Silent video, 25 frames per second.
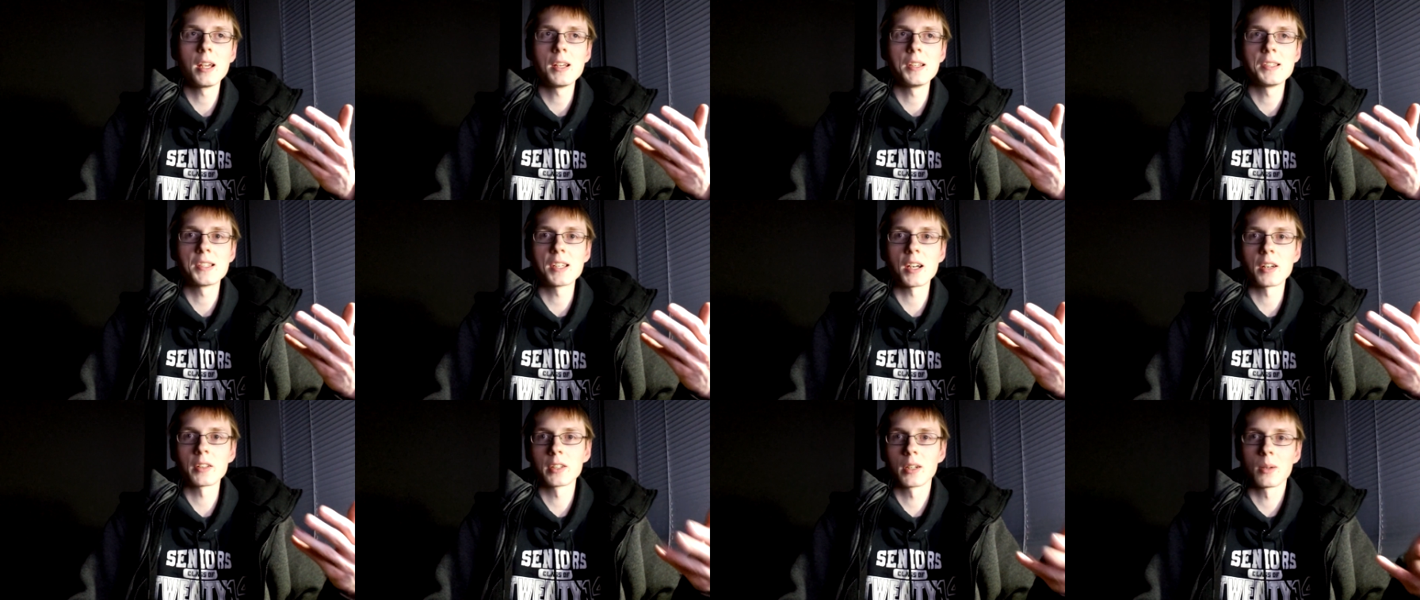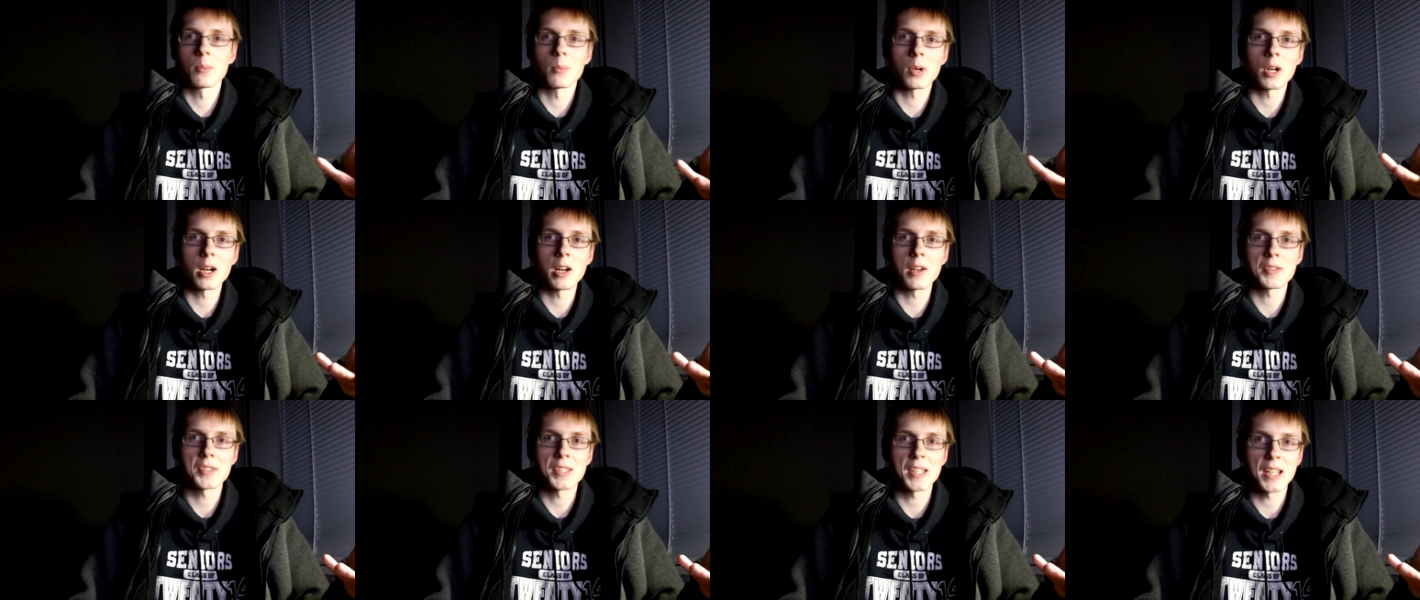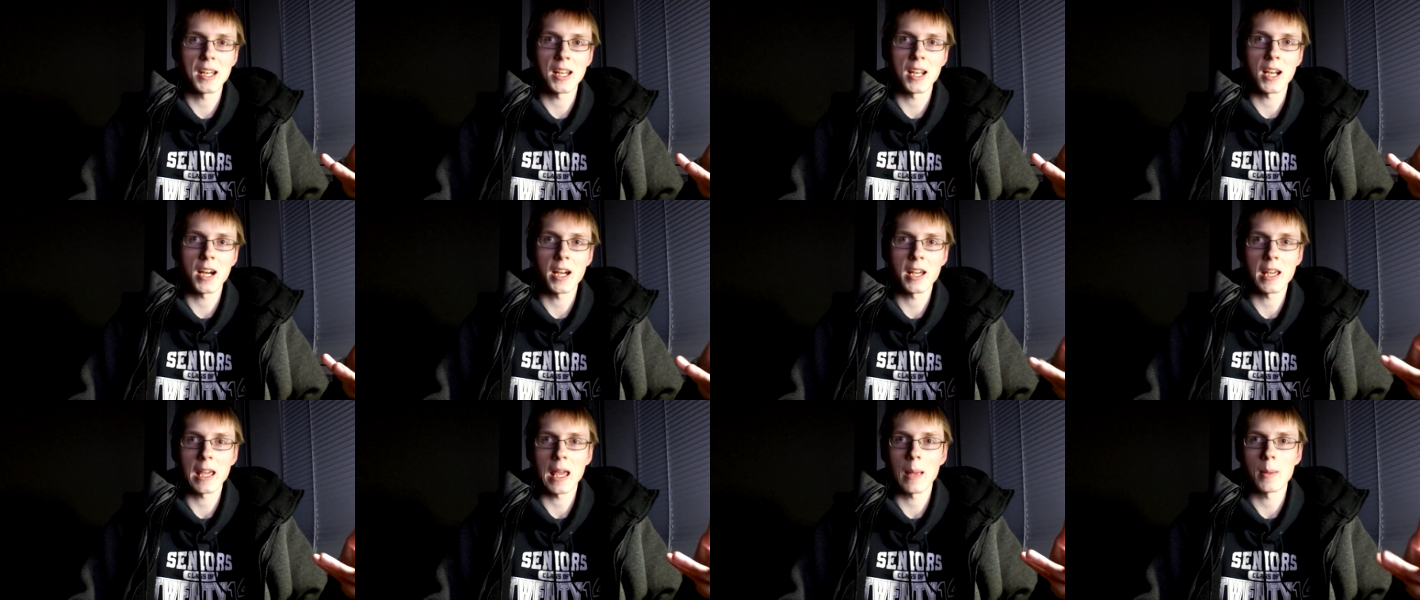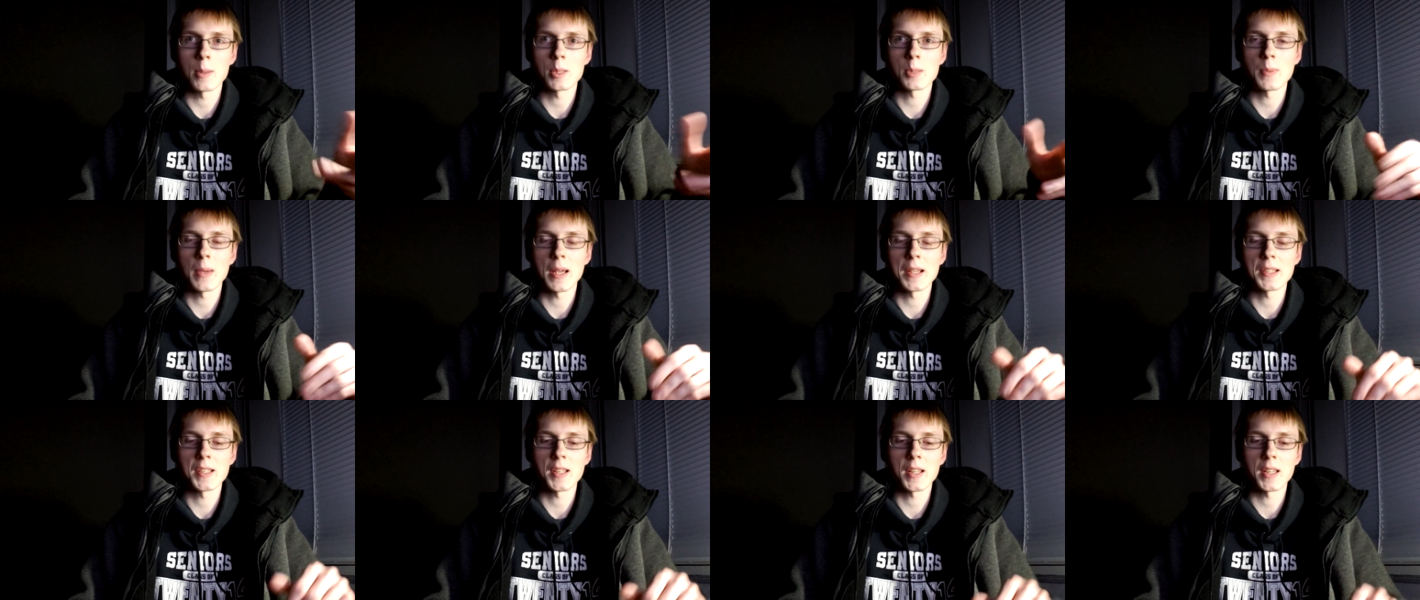Zelda and Mario CDI games,
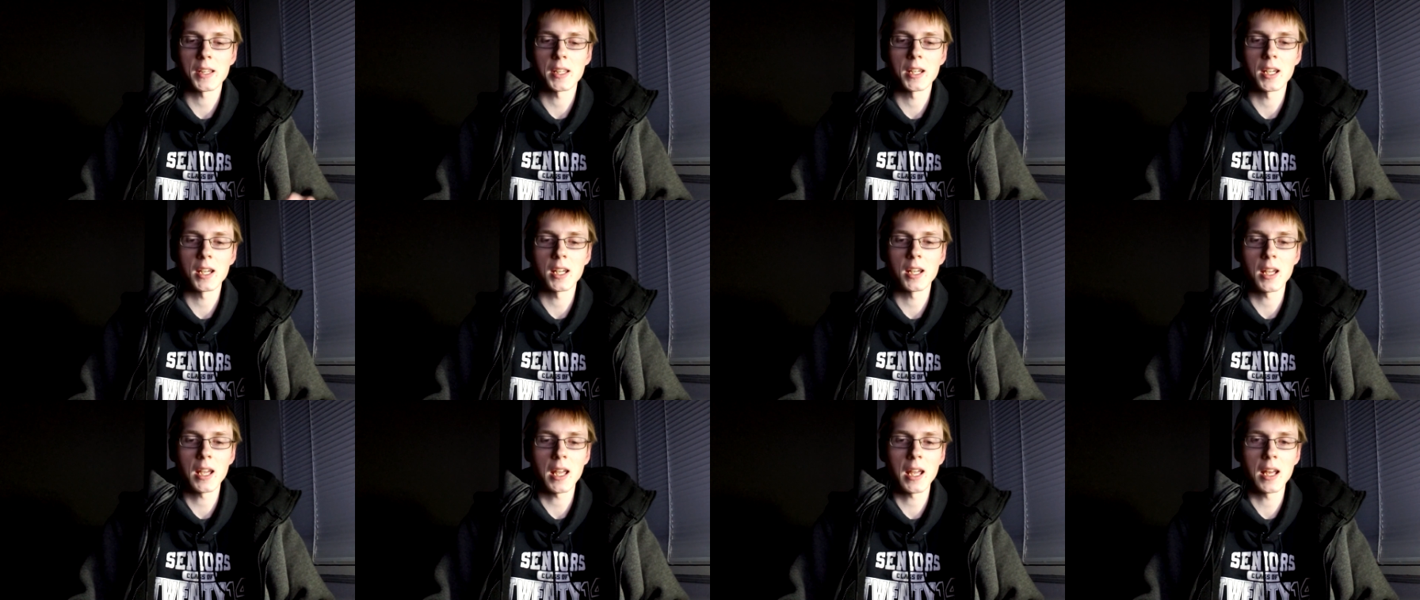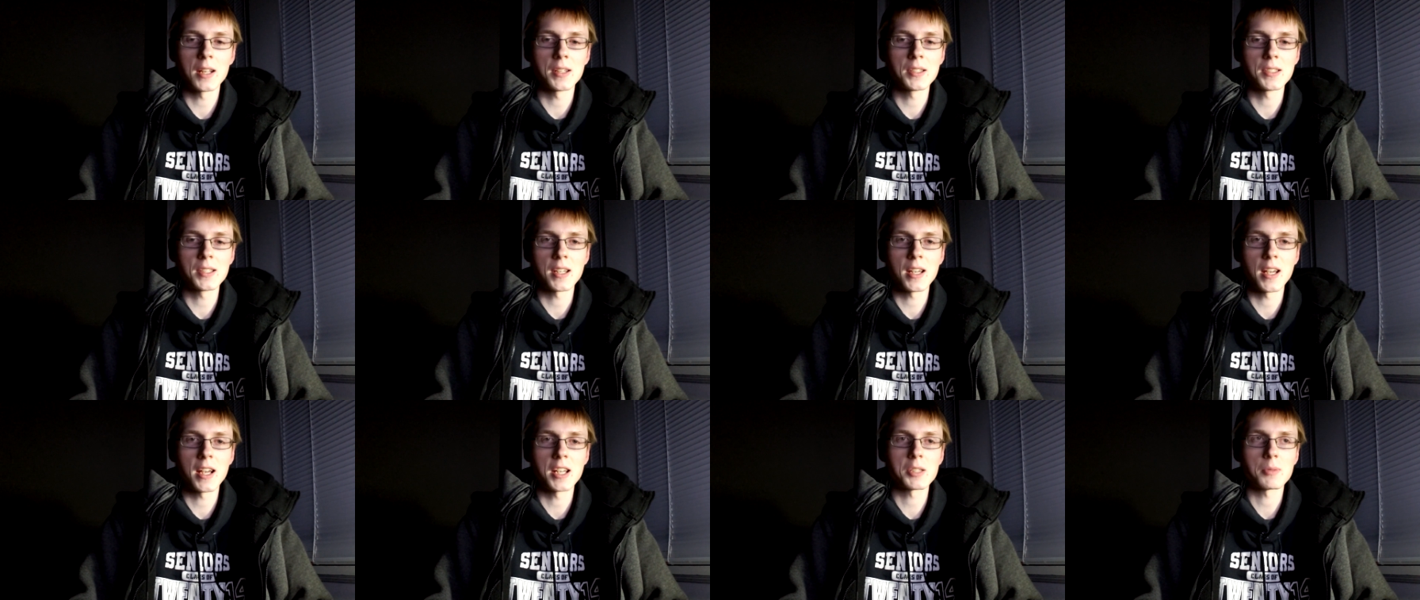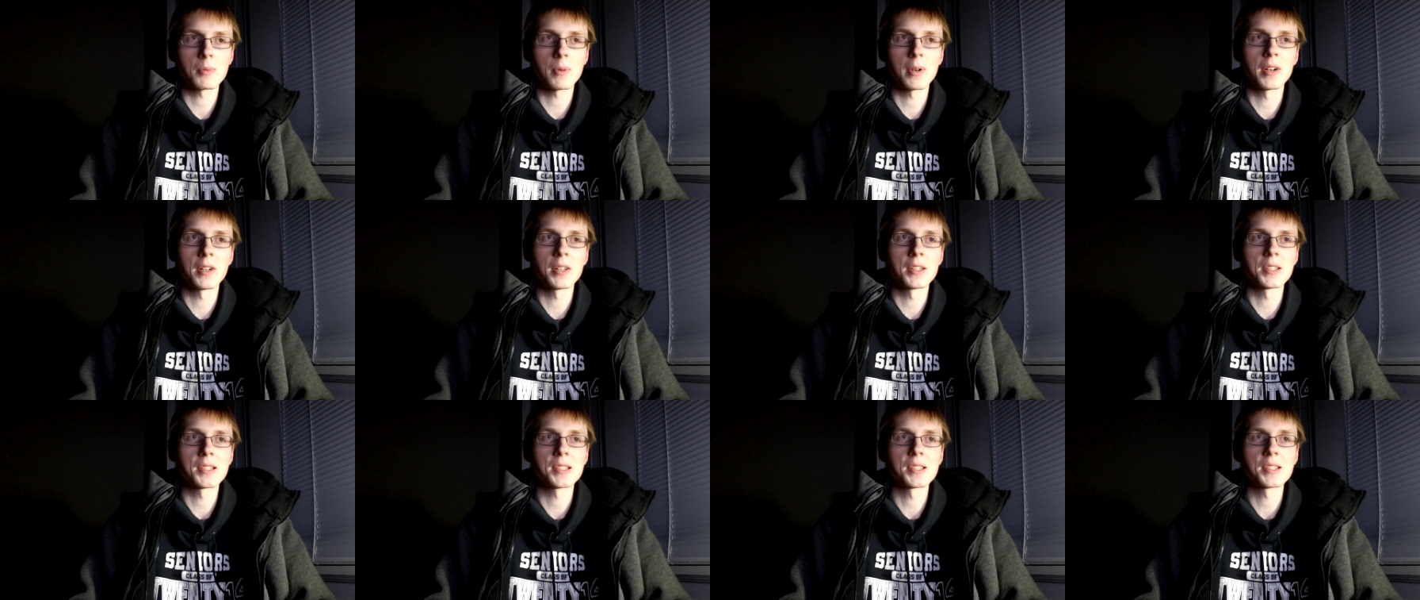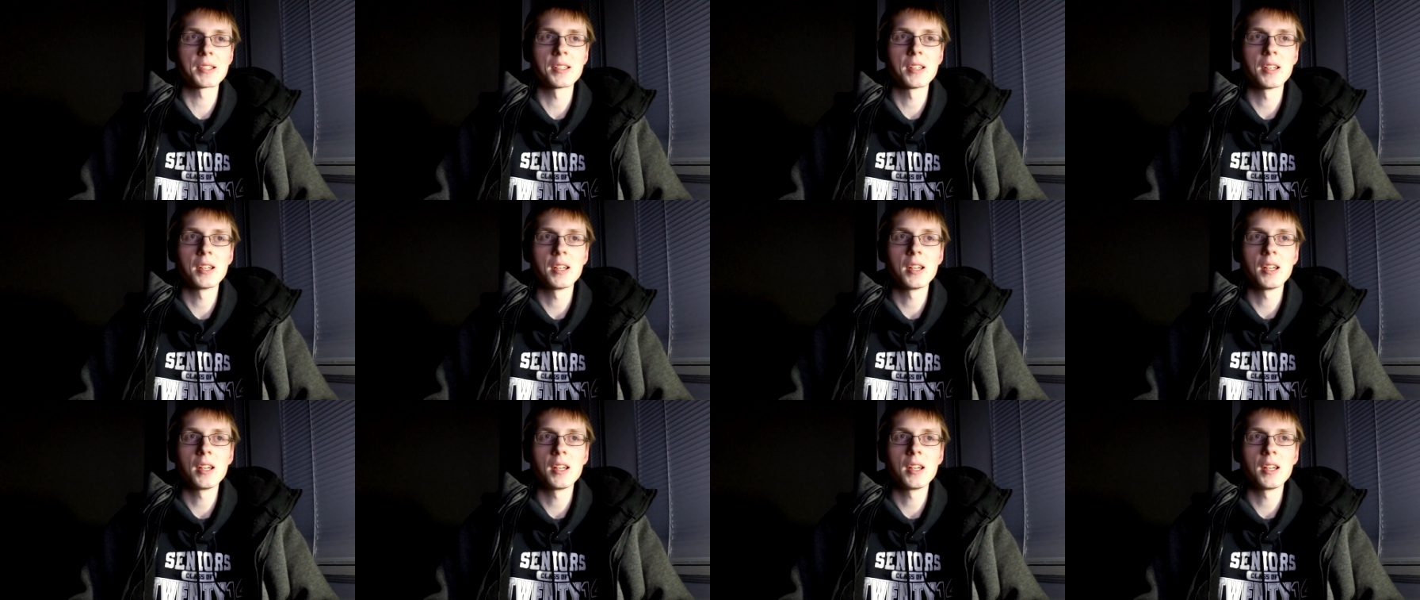basically, and uh, as well as